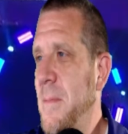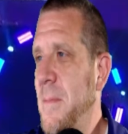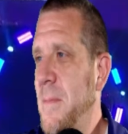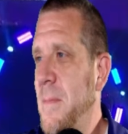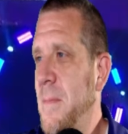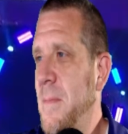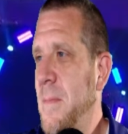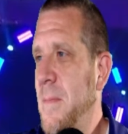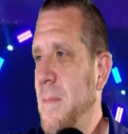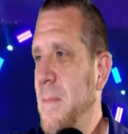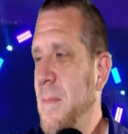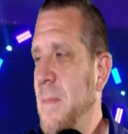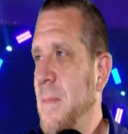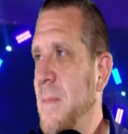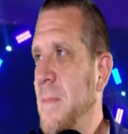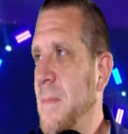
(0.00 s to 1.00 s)

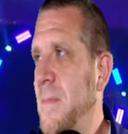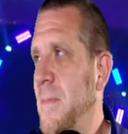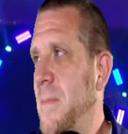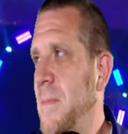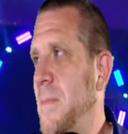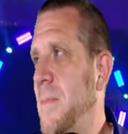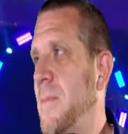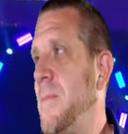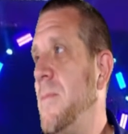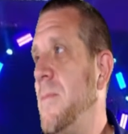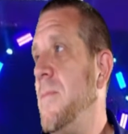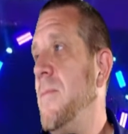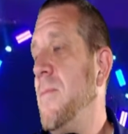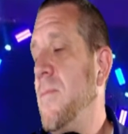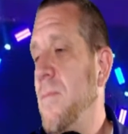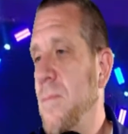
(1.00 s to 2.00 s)

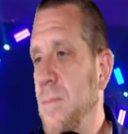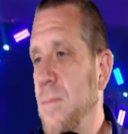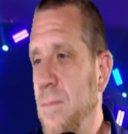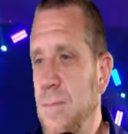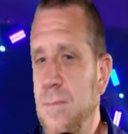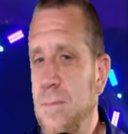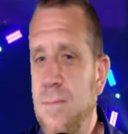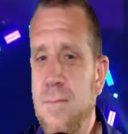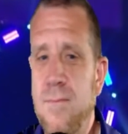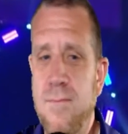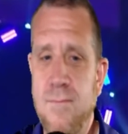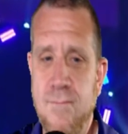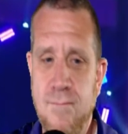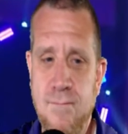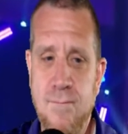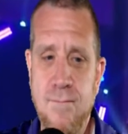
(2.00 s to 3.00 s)

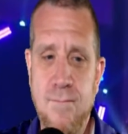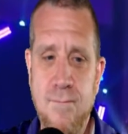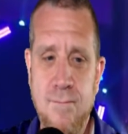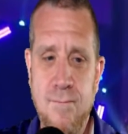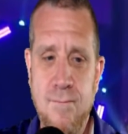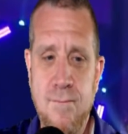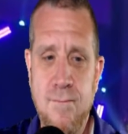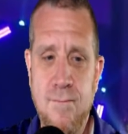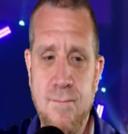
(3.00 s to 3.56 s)
(silent)